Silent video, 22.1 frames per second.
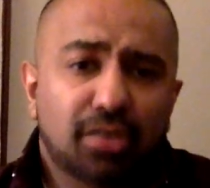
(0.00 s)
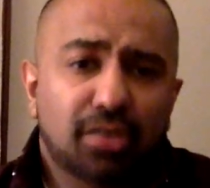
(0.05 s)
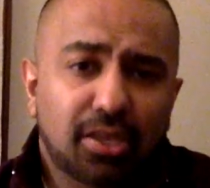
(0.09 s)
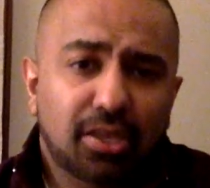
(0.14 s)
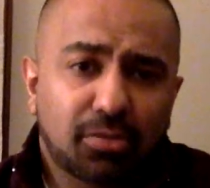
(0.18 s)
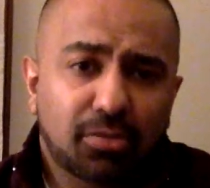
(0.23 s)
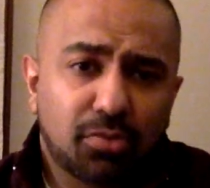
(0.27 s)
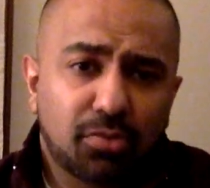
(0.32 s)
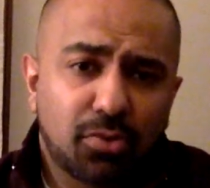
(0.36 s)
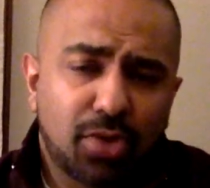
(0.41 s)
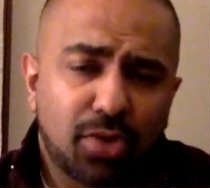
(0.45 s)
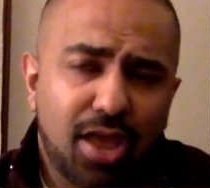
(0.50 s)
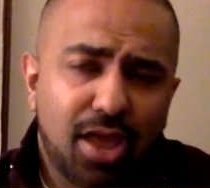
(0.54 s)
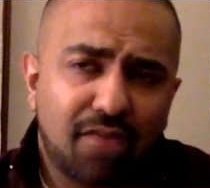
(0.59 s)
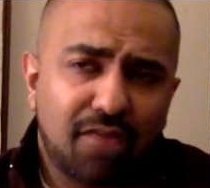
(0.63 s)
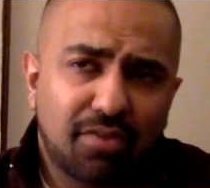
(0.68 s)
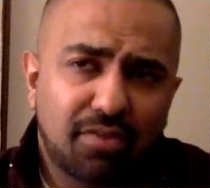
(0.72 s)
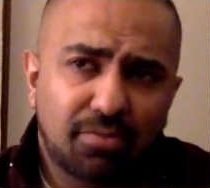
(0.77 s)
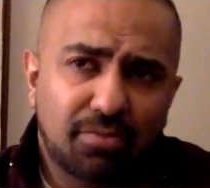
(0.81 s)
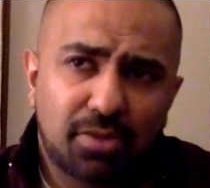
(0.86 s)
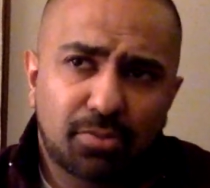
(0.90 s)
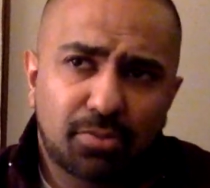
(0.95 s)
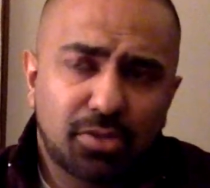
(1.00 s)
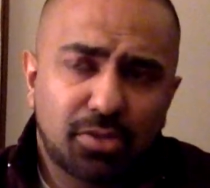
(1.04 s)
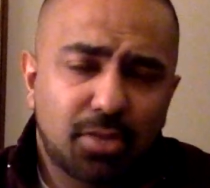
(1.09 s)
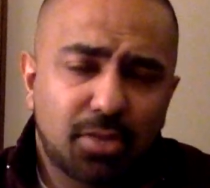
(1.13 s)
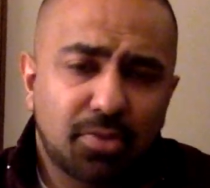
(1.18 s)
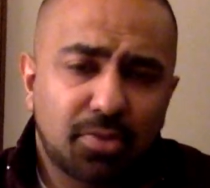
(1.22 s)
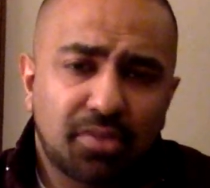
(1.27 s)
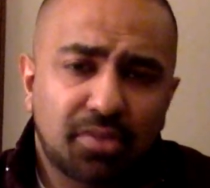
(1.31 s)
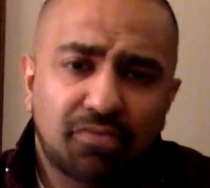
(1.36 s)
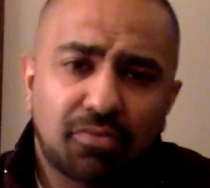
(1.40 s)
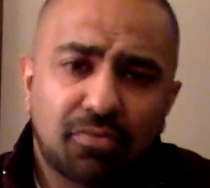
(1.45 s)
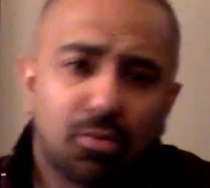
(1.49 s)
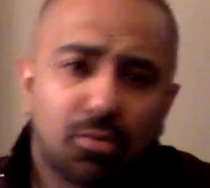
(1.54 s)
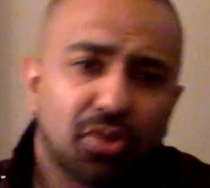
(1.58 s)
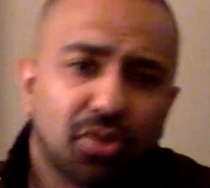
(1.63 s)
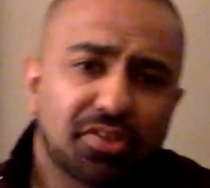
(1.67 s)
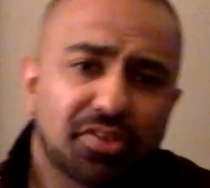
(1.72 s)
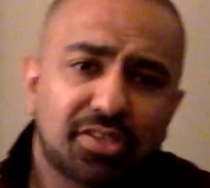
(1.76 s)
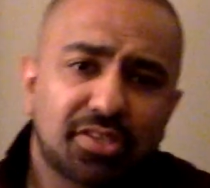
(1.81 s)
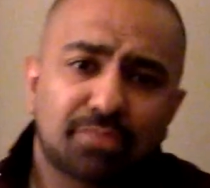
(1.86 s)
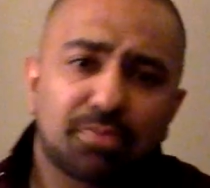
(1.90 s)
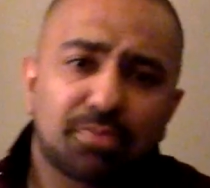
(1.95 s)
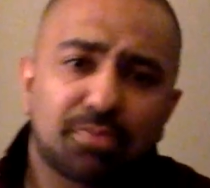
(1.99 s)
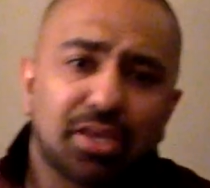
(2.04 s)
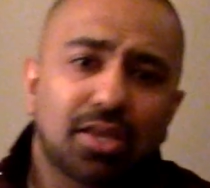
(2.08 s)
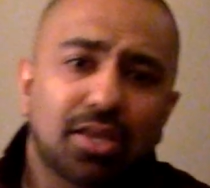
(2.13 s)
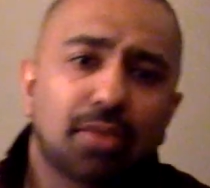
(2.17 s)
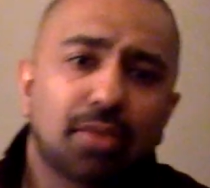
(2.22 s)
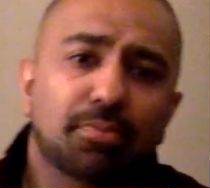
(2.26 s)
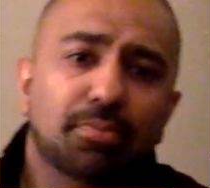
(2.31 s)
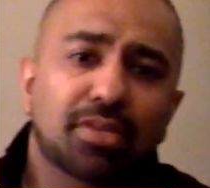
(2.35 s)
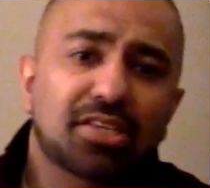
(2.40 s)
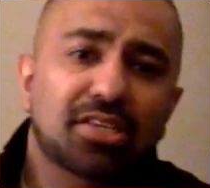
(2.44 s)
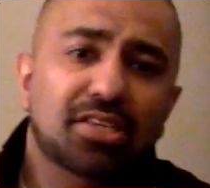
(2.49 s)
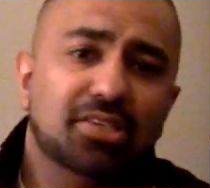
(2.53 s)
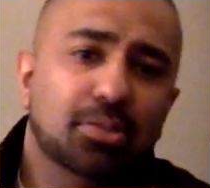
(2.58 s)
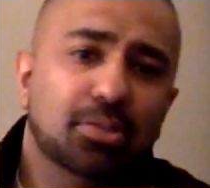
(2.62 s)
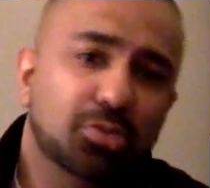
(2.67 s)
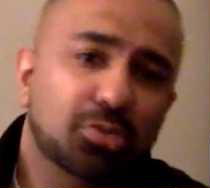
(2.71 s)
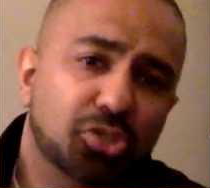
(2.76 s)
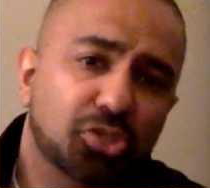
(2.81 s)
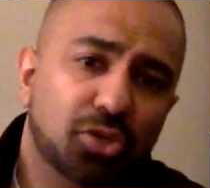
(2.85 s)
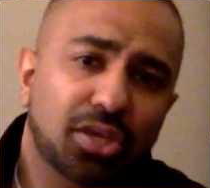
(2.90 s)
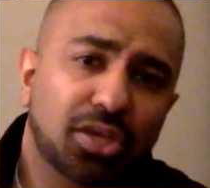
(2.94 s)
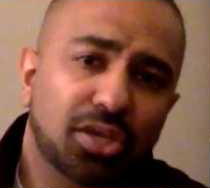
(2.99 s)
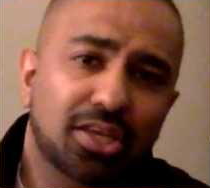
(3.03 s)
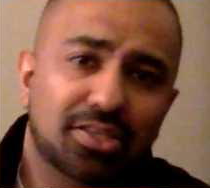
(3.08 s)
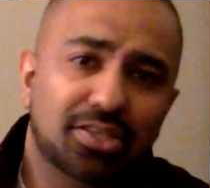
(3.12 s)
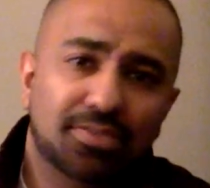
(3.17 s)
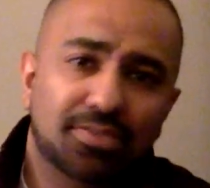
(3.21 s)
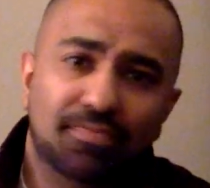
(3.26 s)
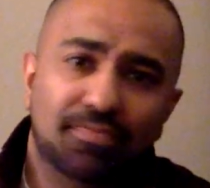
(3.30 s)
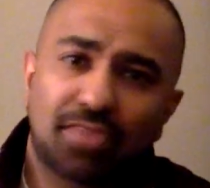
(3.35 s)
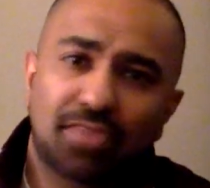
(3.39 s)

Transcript: Like we were having people coming in from all these big companies that were showing us,